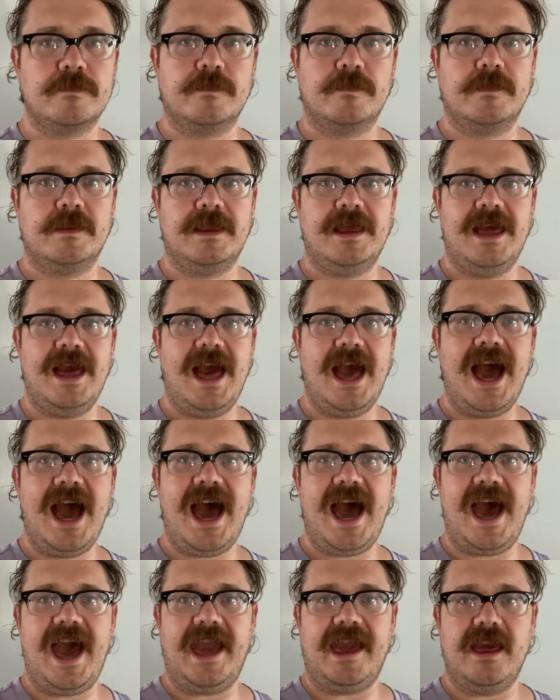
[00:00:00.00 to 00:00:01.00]
Yum.
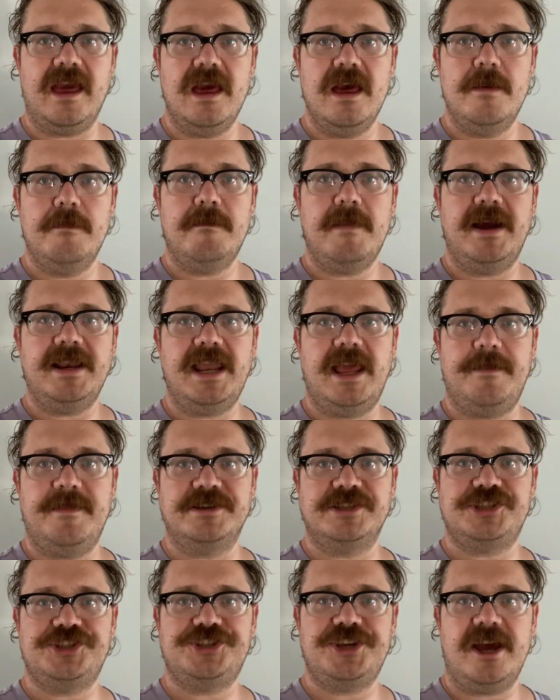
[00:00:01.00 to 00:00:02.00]
Hi, my name
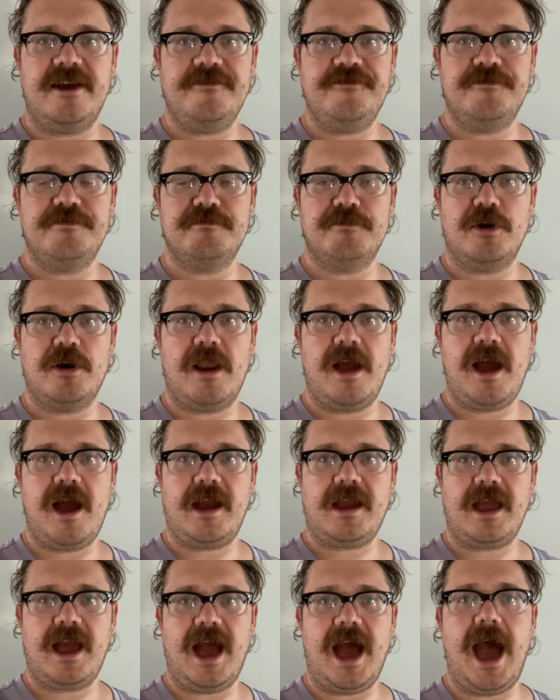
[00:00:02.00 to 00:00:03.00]
is Jeff
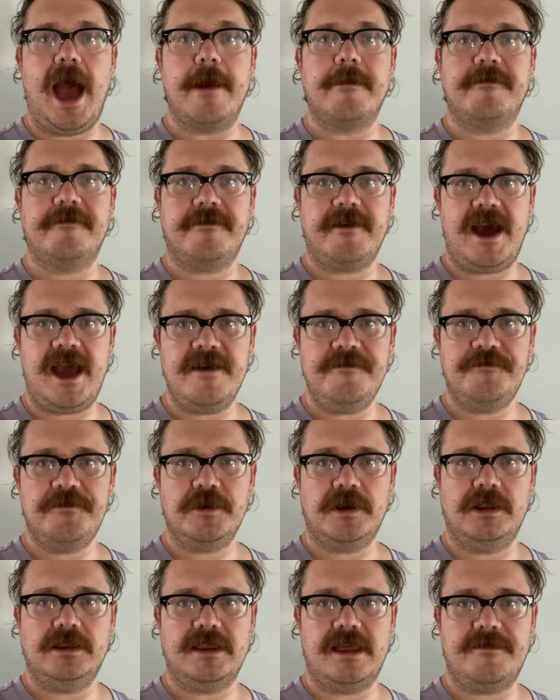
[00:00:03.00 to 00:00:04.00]
Murdoch. I'm 5
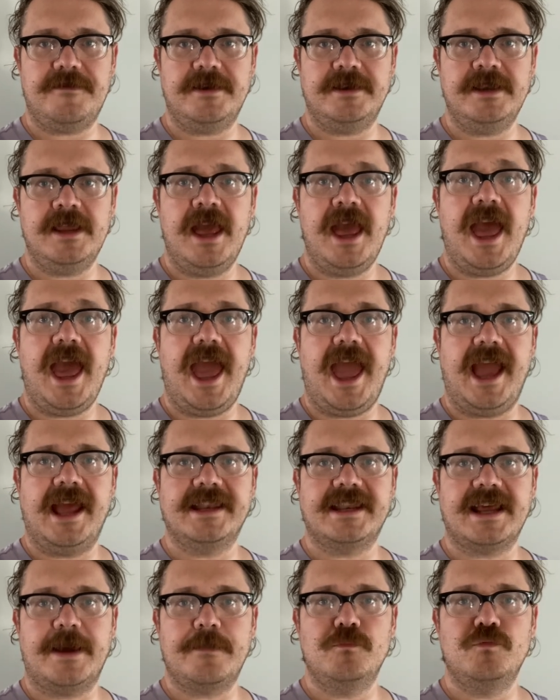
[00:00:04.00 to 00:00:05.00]
foot 11
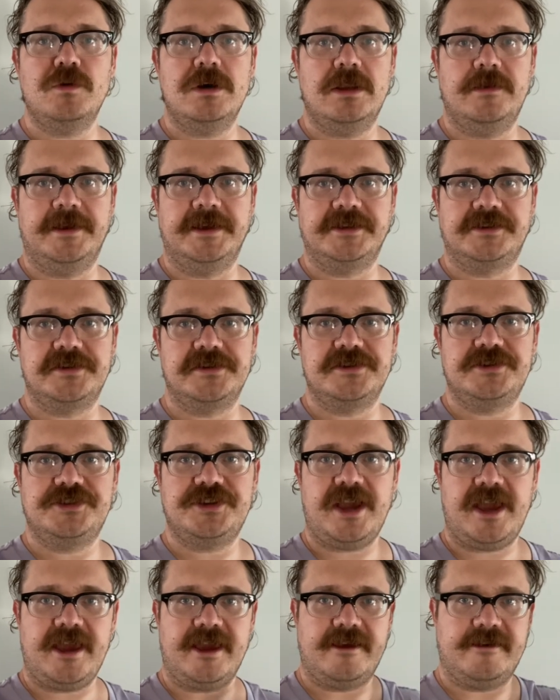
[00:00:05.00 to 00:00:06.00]
and I'm willing to
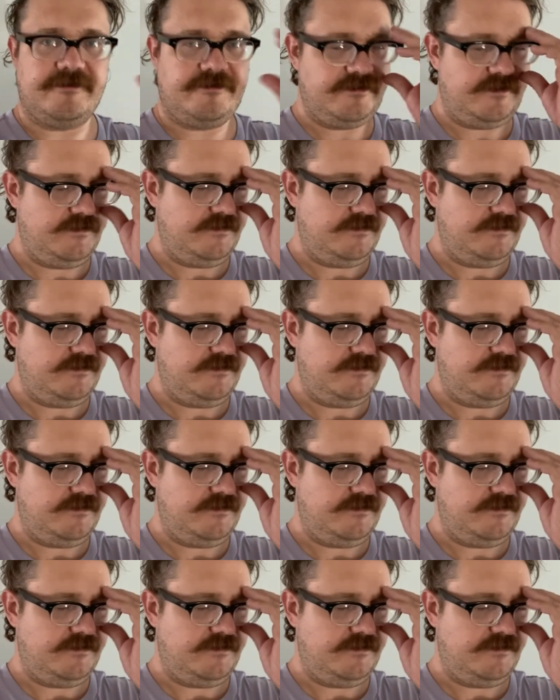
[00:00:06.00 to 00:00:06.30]
shave.